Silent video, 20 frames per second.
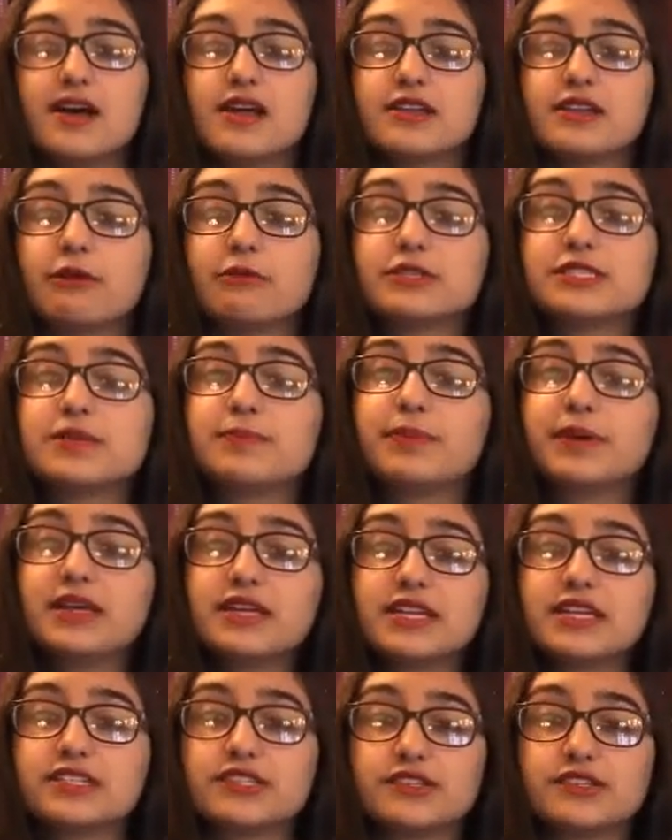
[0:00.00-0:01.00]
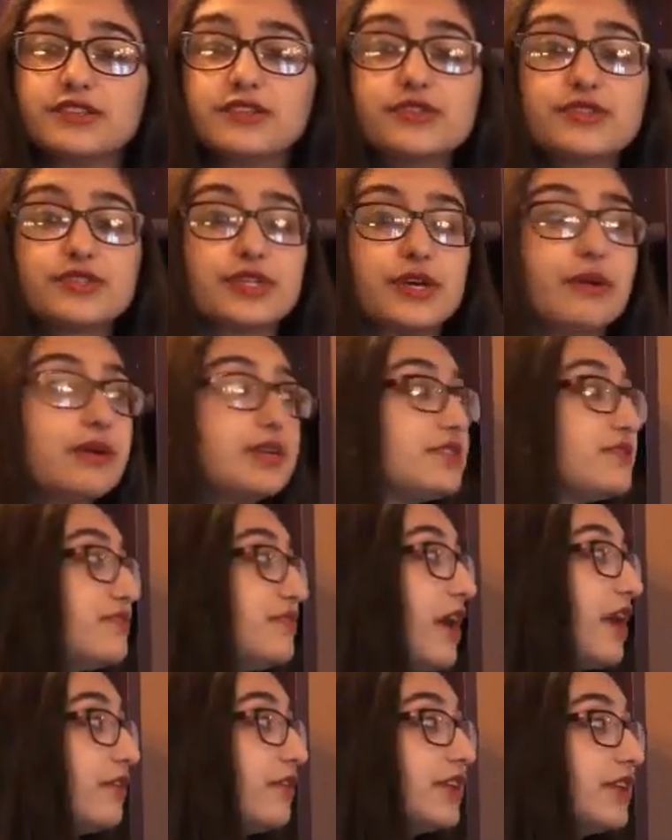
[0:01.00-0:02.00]
Now, its ability to do so is
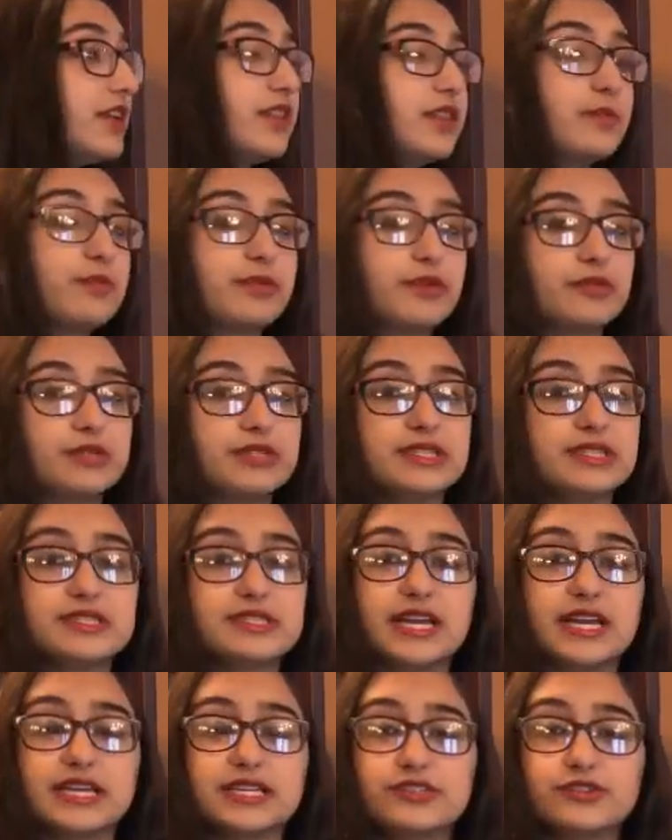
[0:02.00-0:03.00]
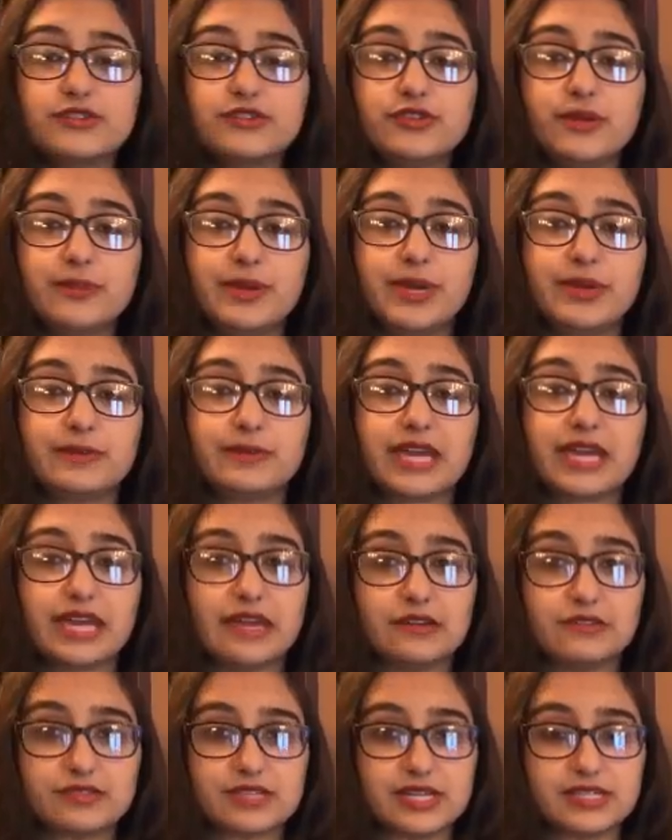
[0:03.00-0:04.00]
founded in the protein's A2 domain
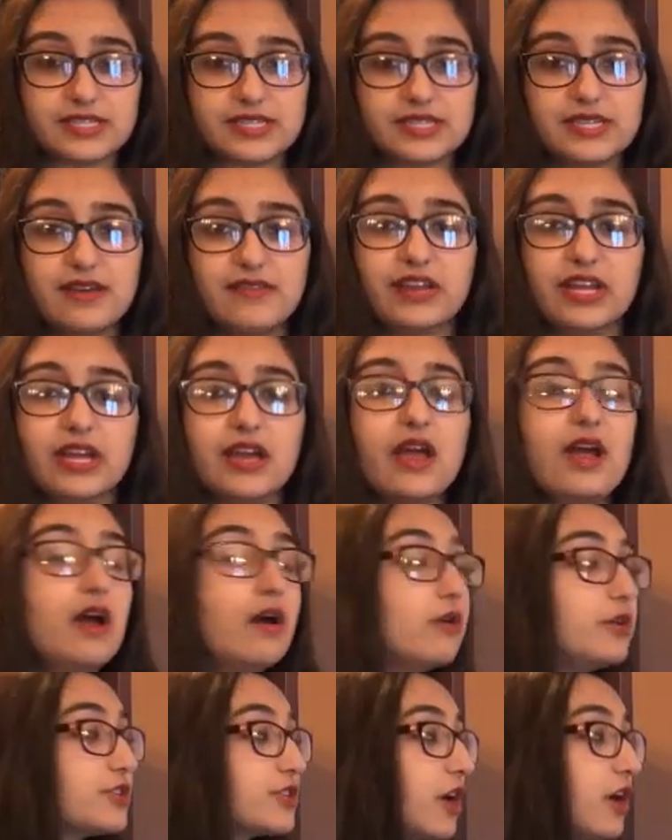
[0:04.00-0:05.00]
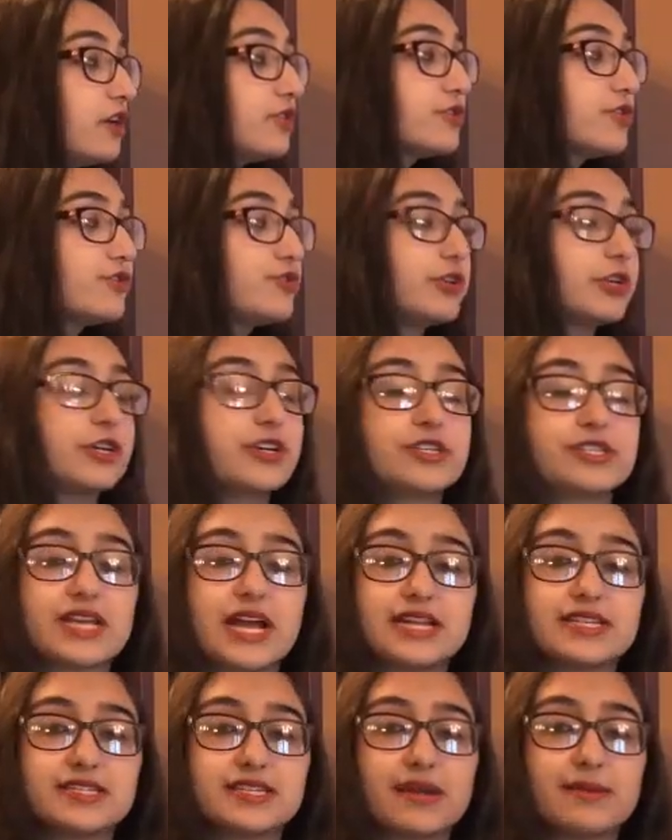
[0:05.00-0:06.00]
mechanosensitivity, which also triggers
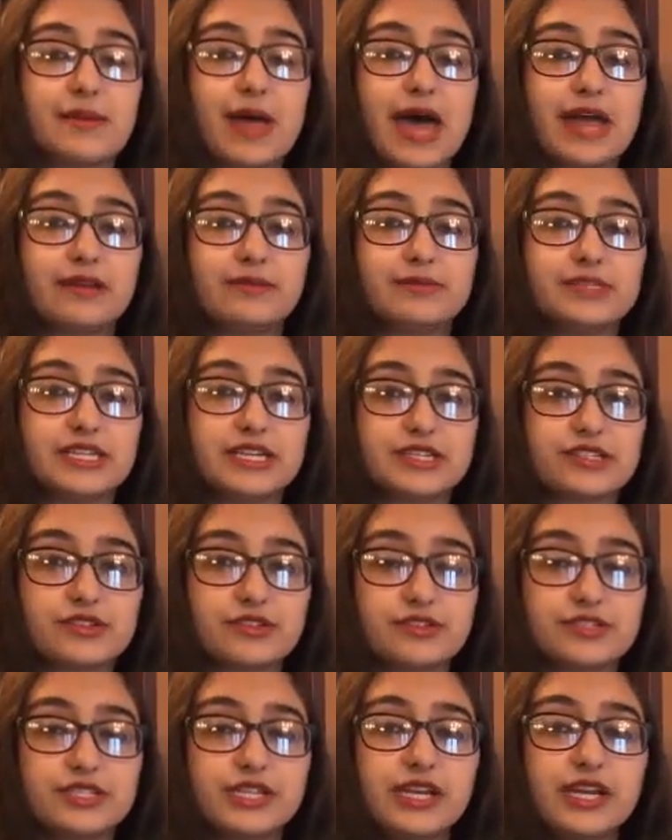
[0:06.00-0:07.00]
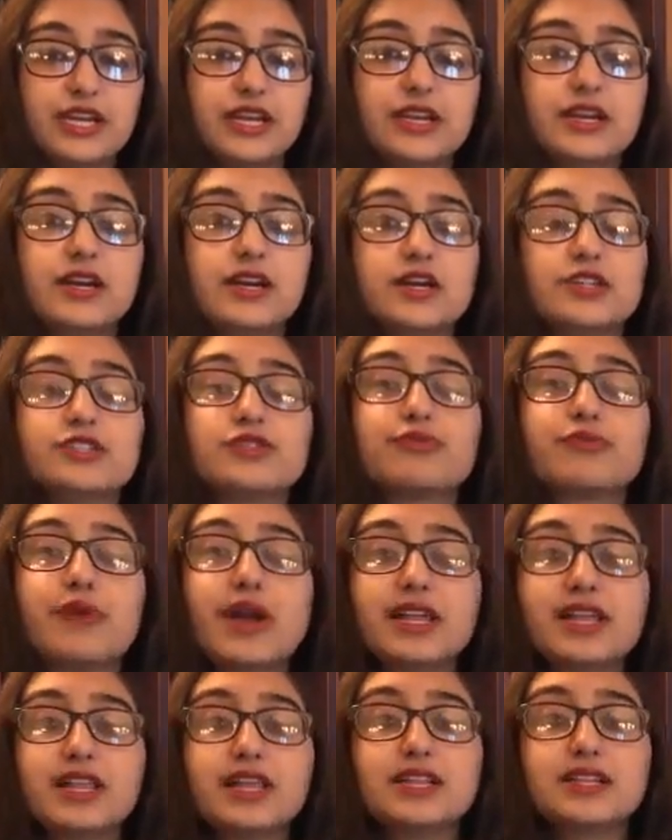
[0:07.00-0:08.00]
enzyme ADAMTS13 to
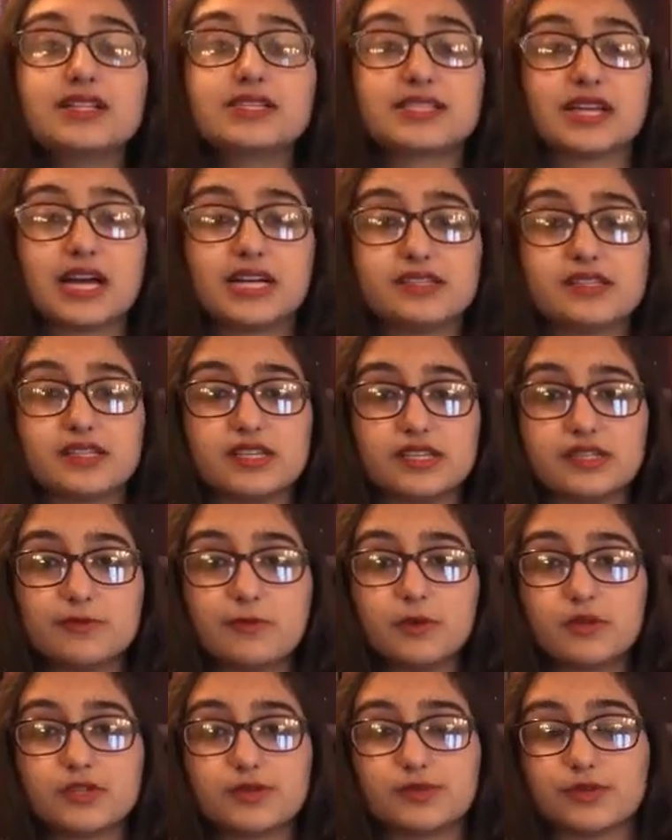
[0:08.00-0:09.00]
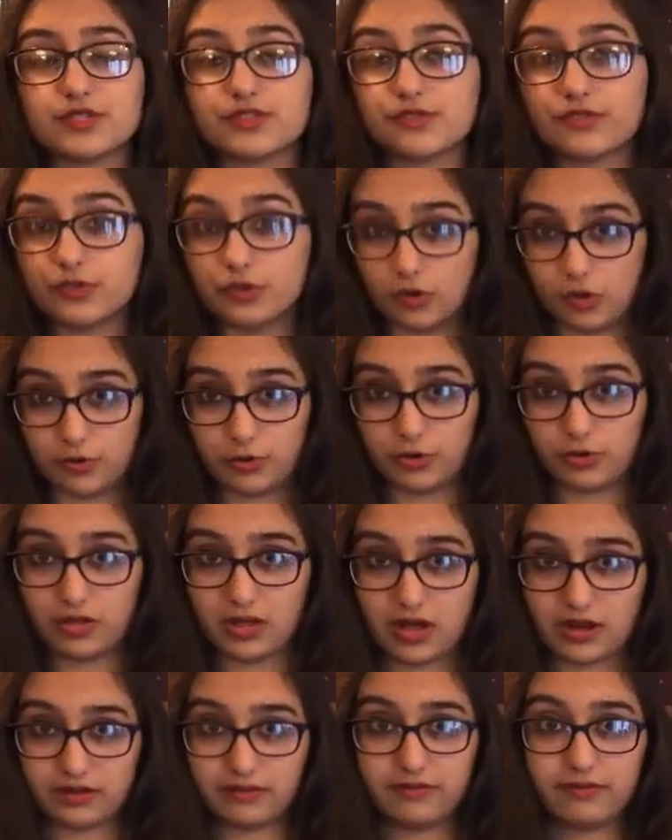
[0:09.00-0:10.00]
regulate the size of these multimers for normal
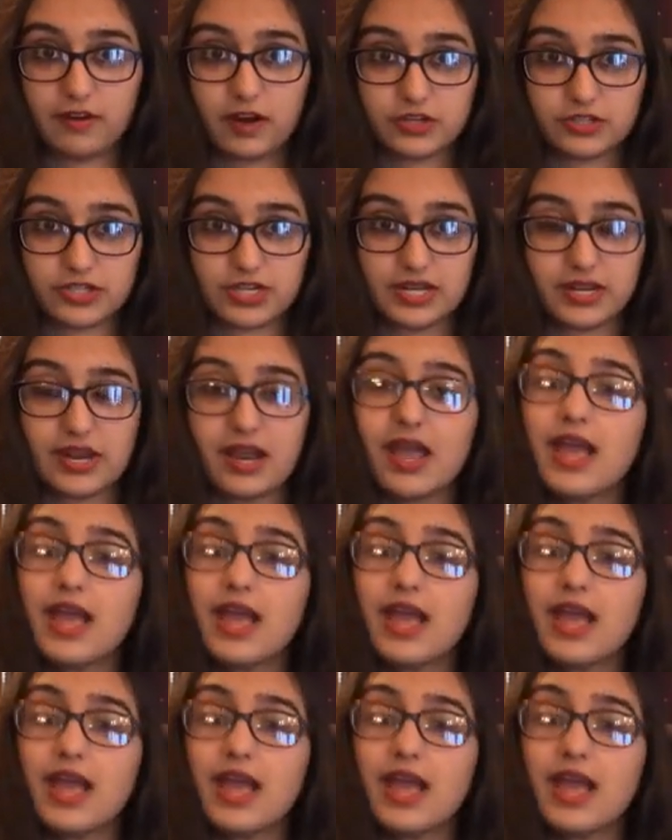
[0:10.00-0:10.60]
clotting function.